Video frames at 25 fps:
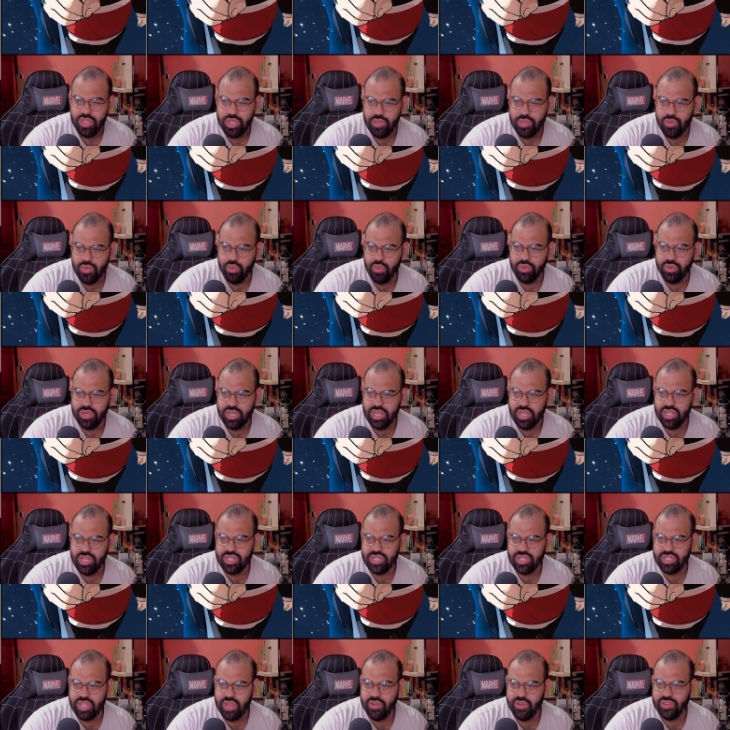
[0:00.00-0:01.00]
You won't need
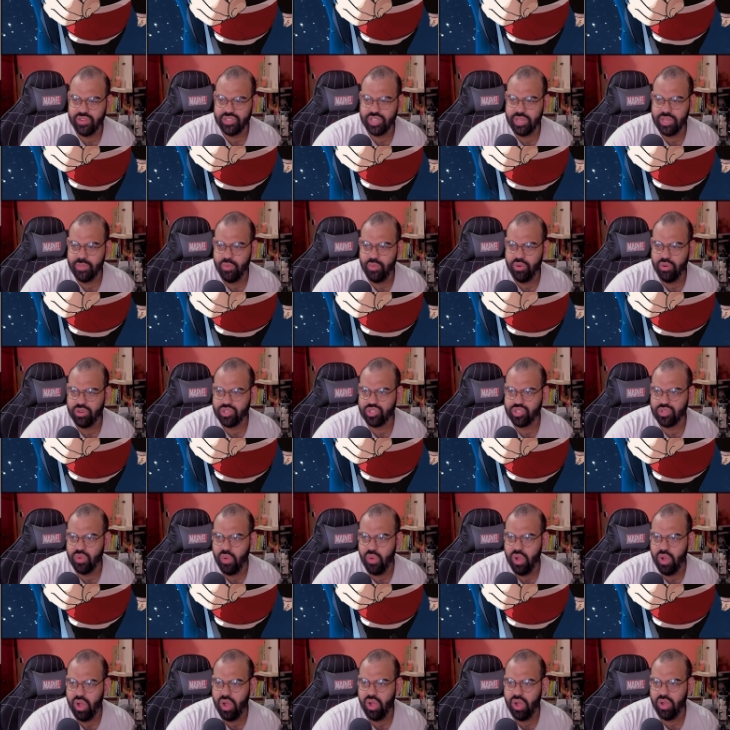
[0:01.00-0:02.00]
these earrings anymore.
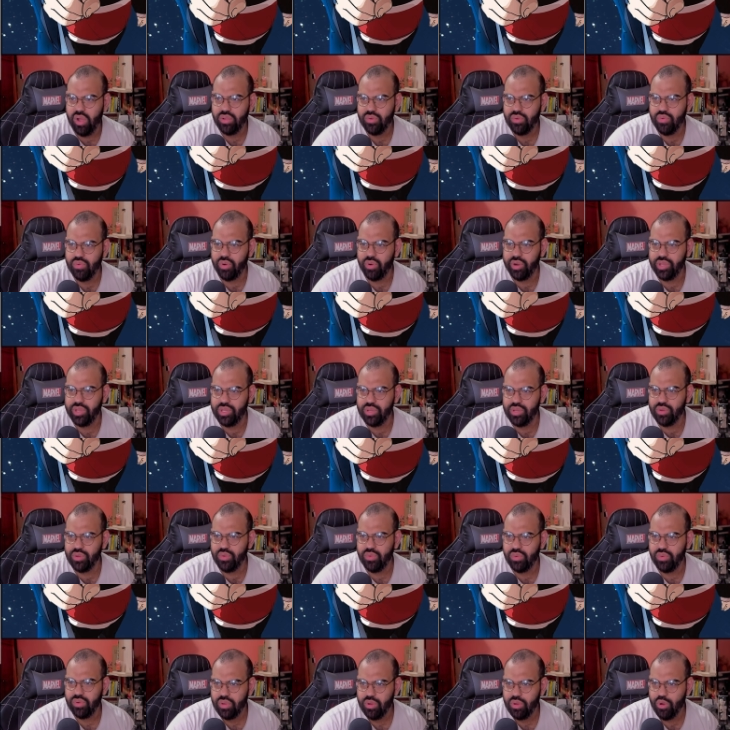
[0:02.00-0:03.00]
So all, who are
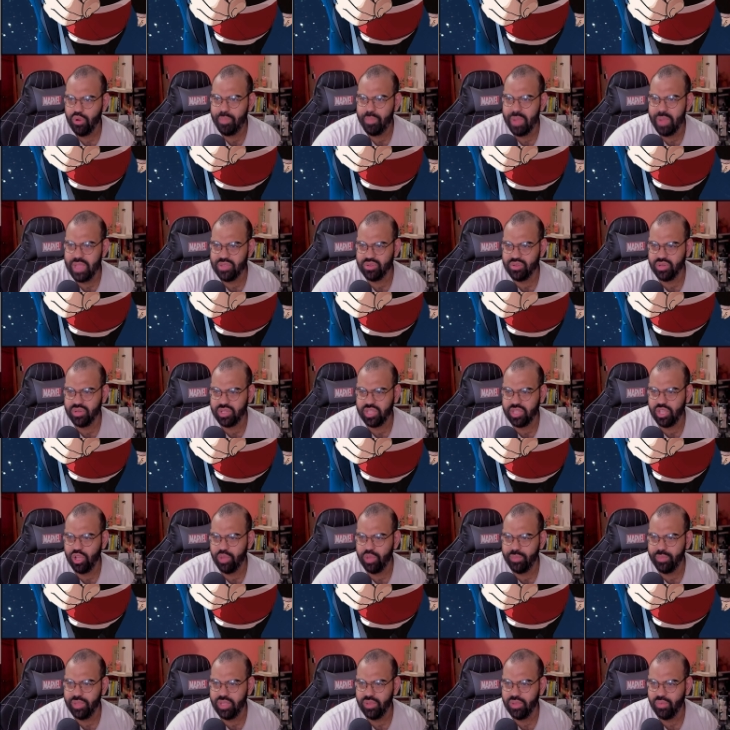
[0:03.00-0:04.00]
you? Who paid you to
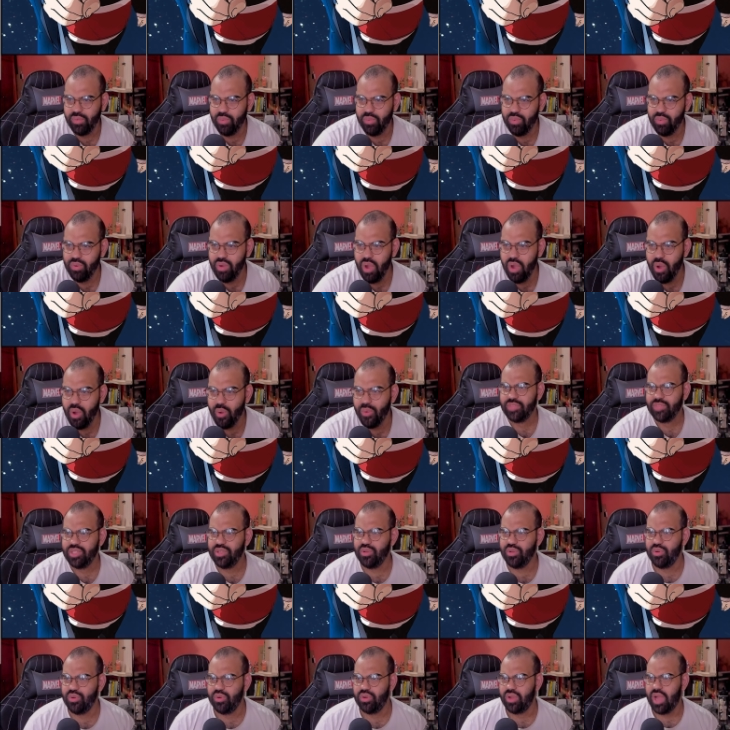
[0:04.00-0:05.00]
kill me? Whoa,
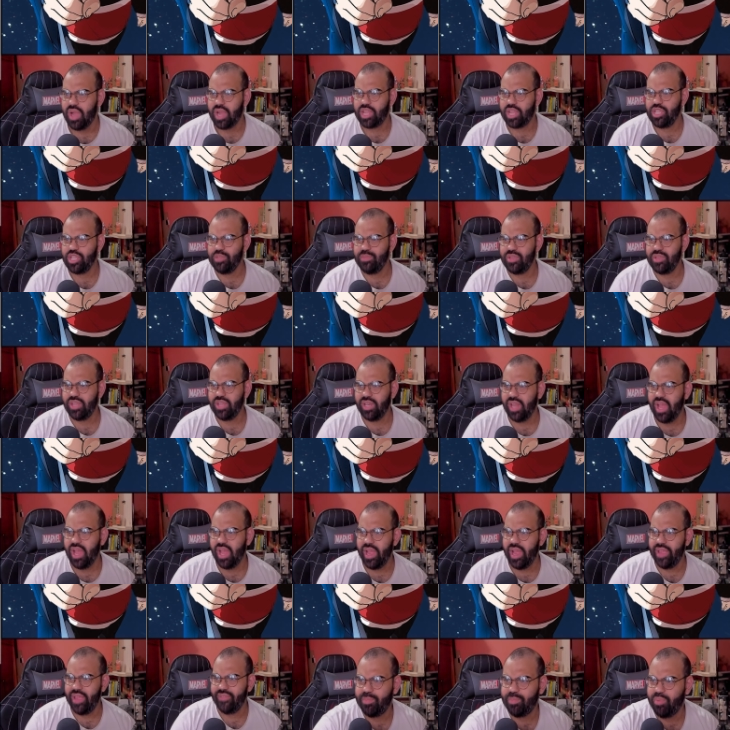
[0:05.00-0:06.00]
you. How can you be
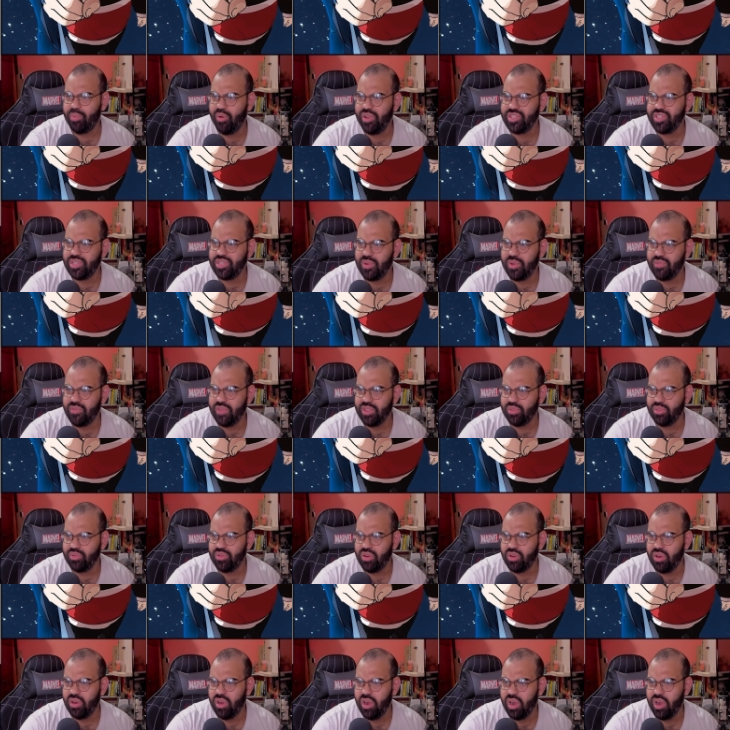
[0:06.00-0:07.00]
alive? Poison went right through
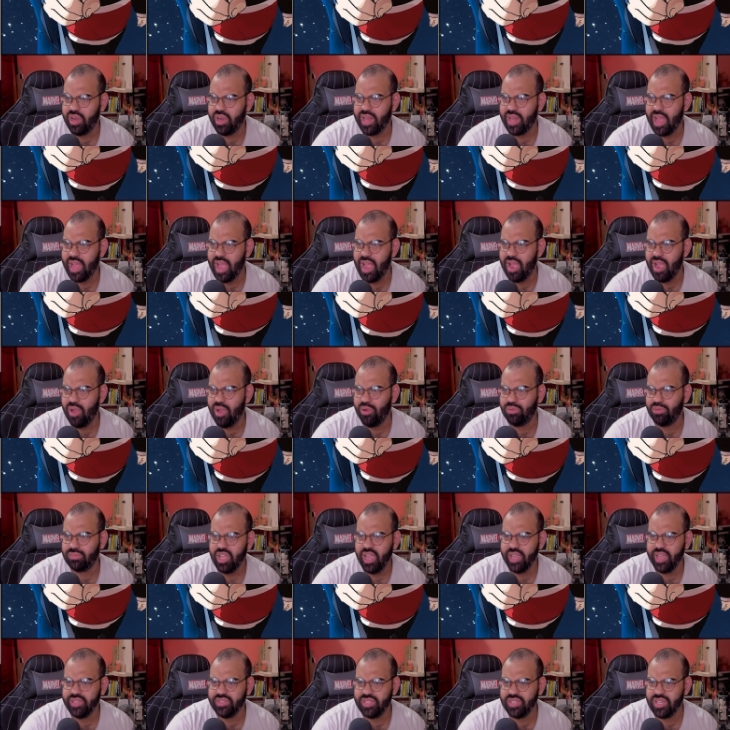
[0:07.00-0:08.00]
your heart. How?
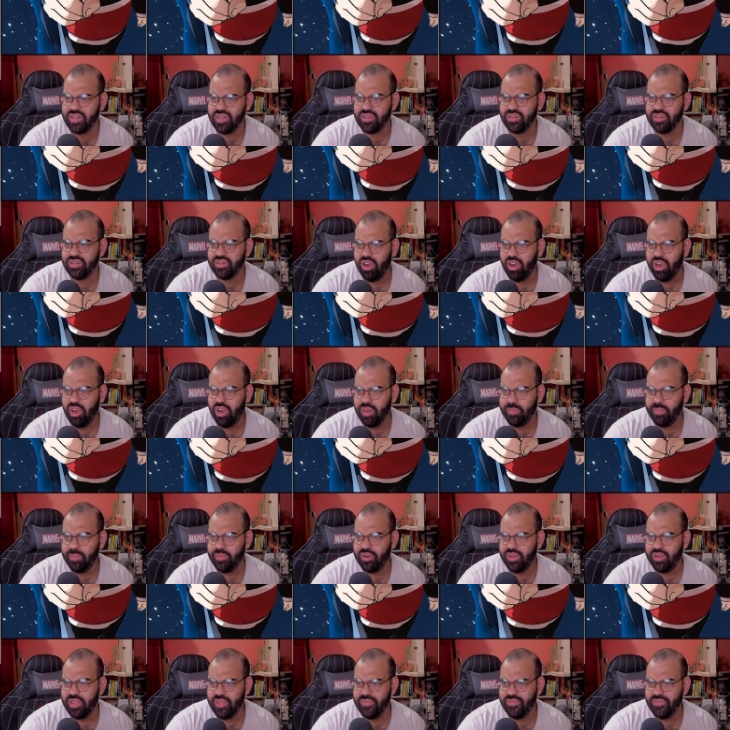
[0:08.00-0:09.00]
I didn't.
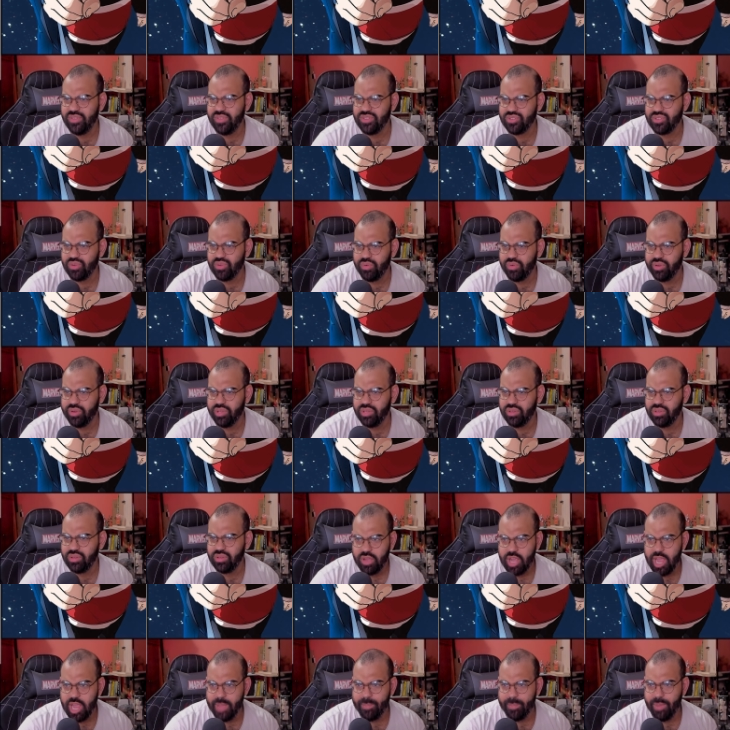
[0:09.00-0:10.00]
Armor inventory.
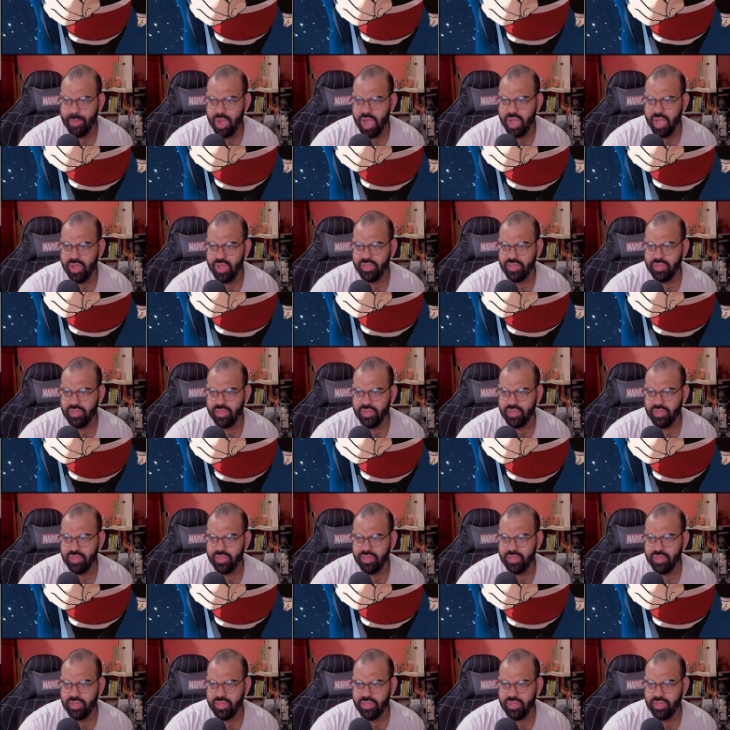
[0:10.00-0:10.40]
I bought